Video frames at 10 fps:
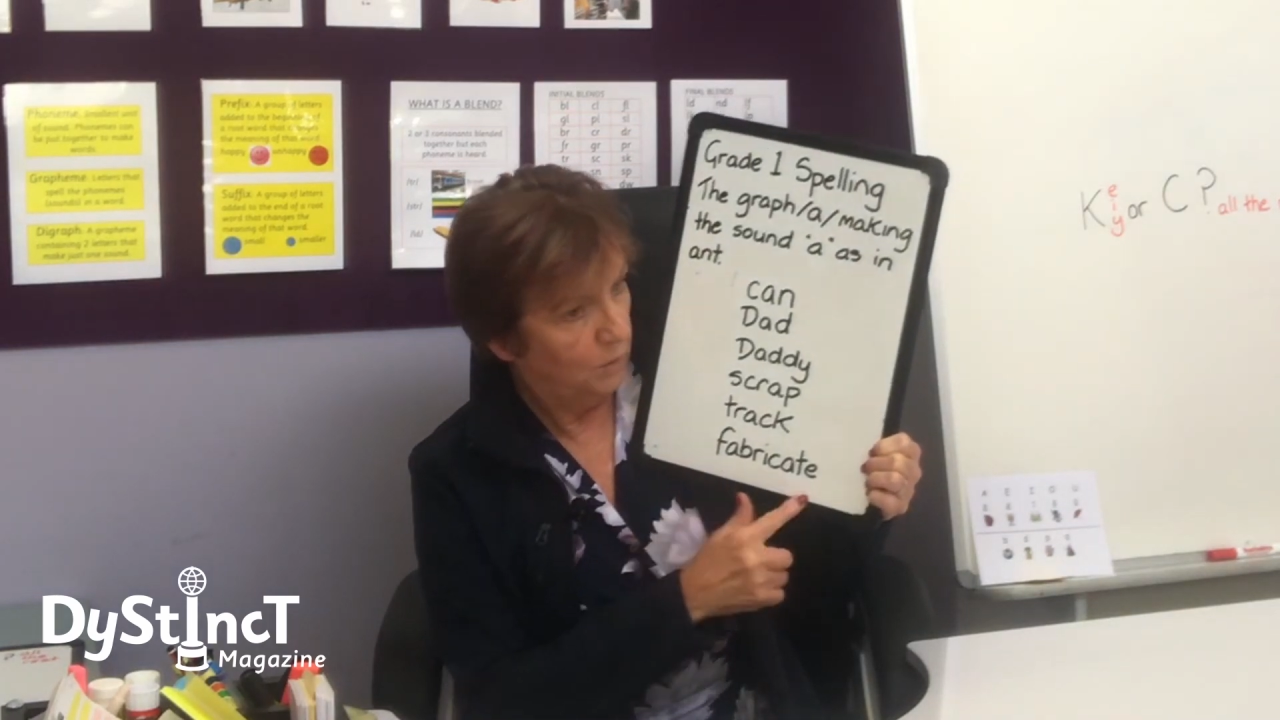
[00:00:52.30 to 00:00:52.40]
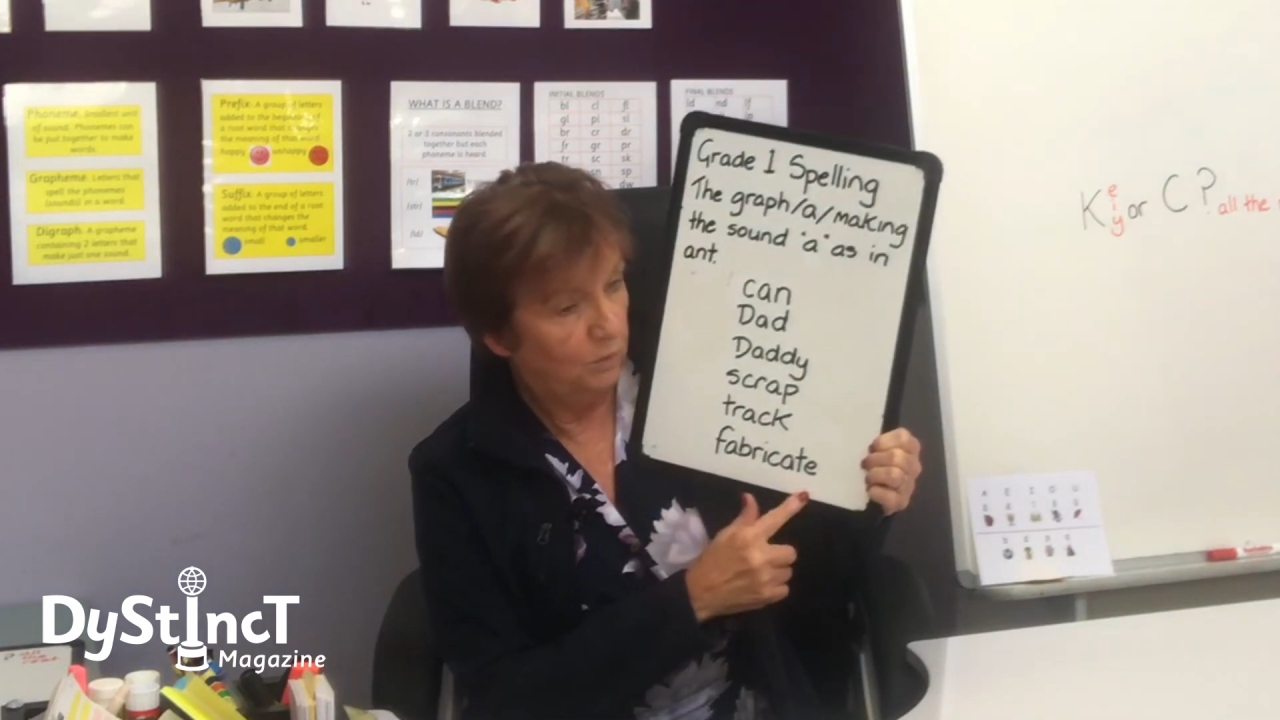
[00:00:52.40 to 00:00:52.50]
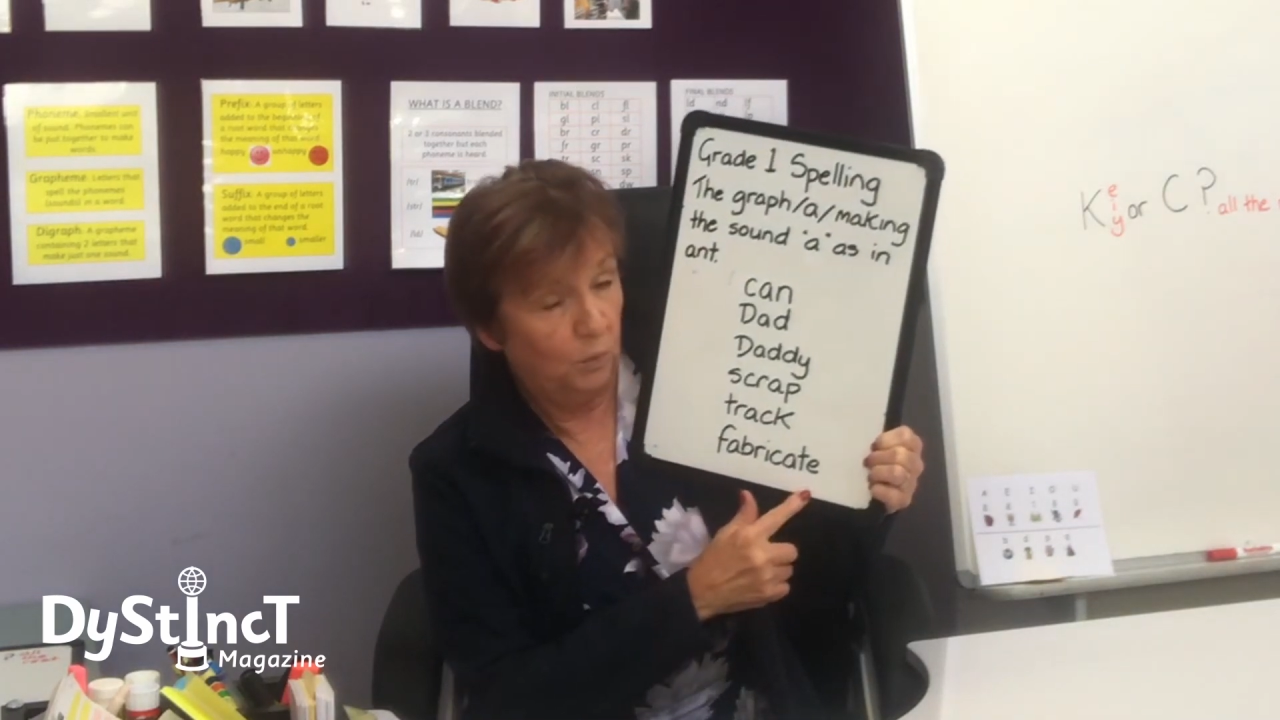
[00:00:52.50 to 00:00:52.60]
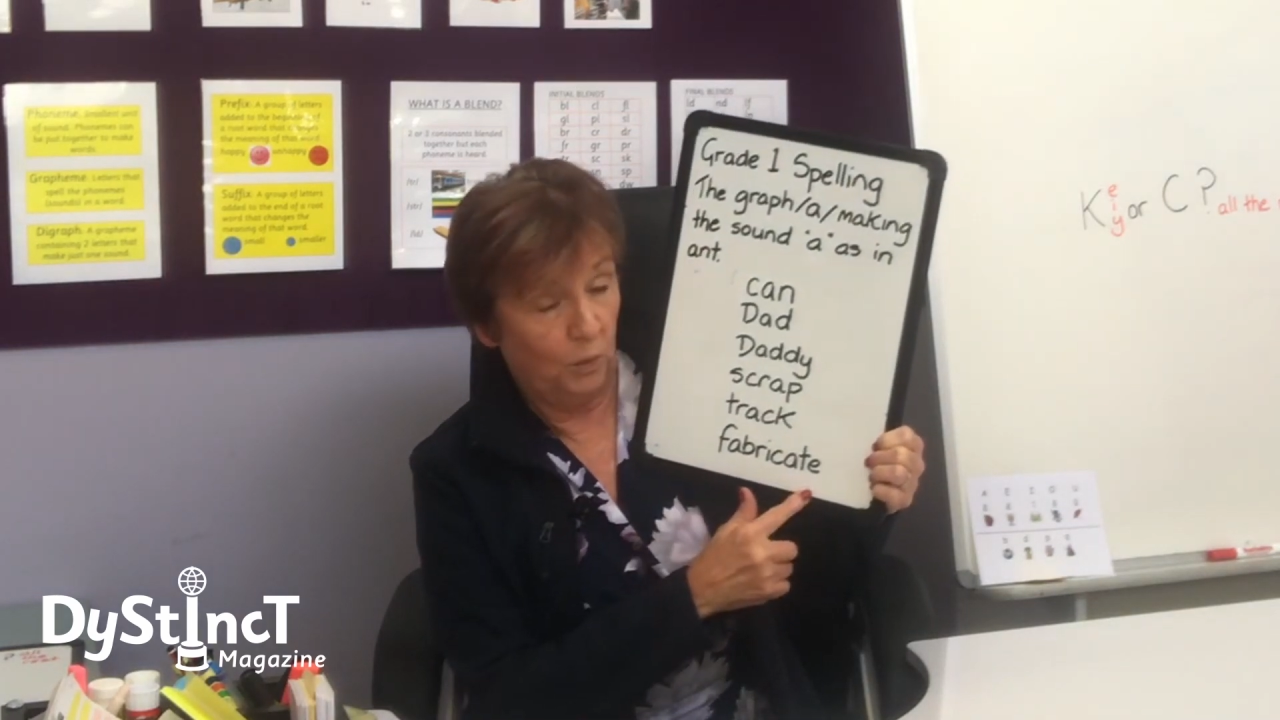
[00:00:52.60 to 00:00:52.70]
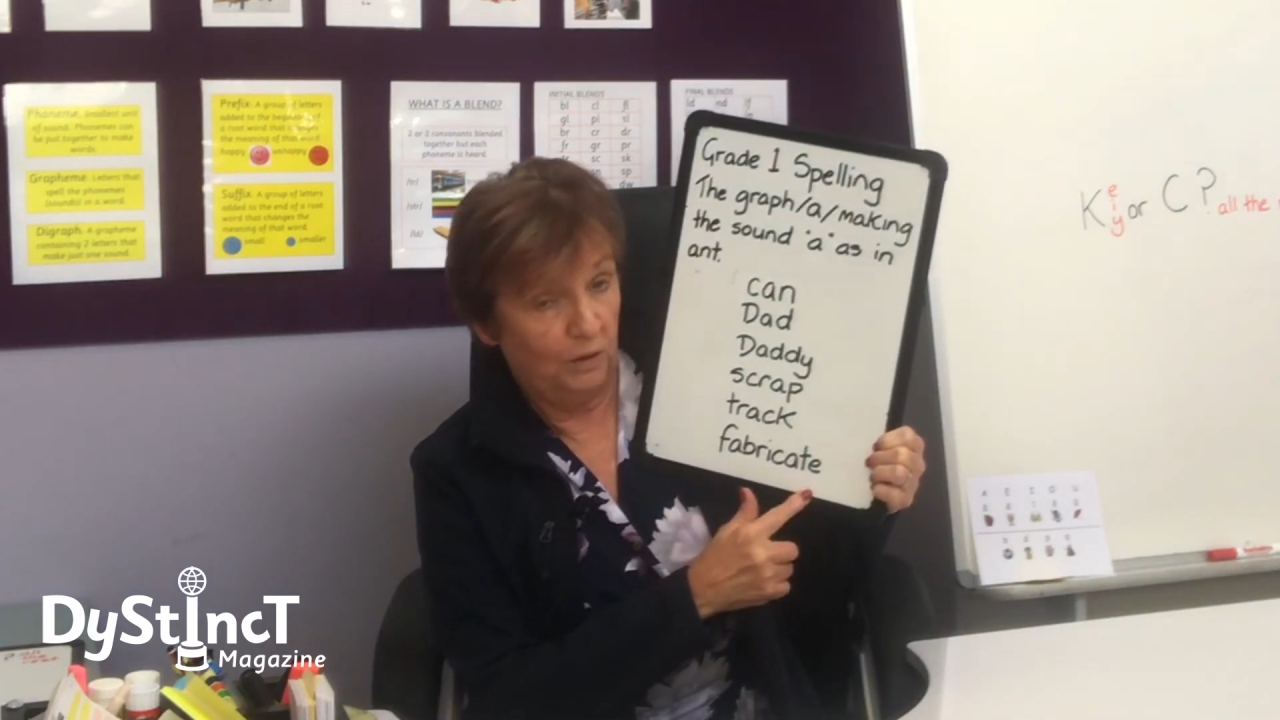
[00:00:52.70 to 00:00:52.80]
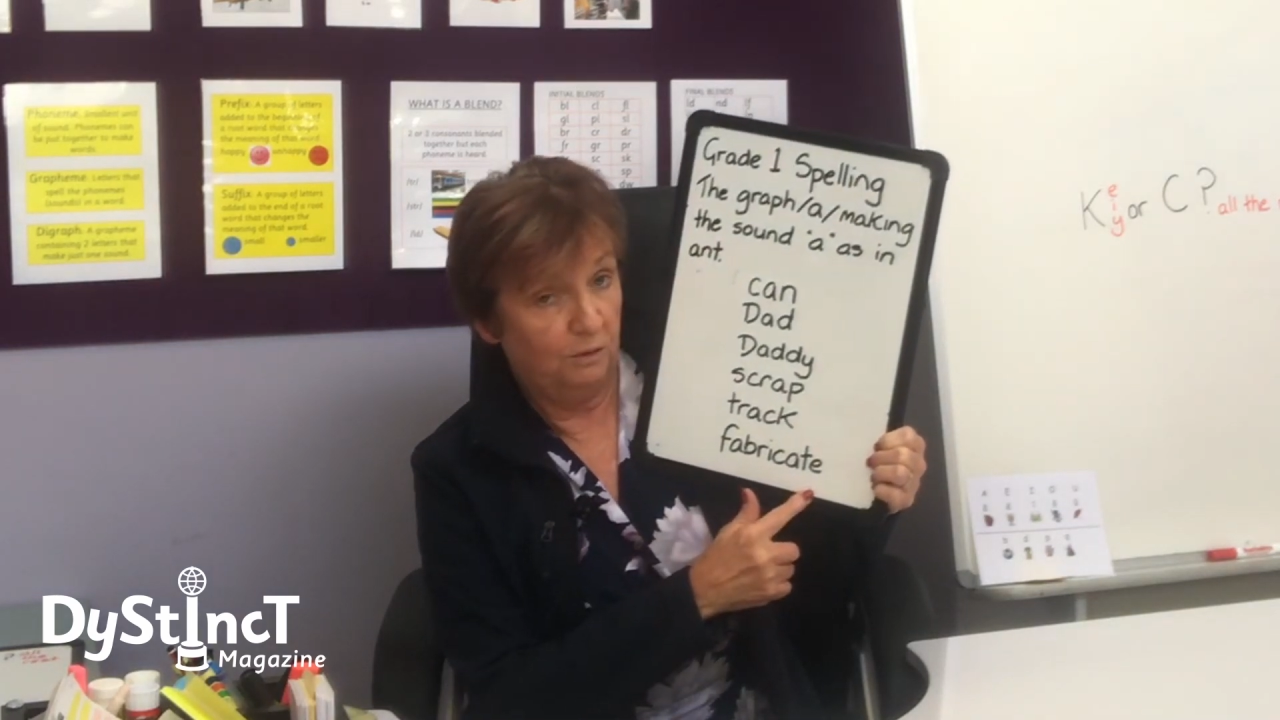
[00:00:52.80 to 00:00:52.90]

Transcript: word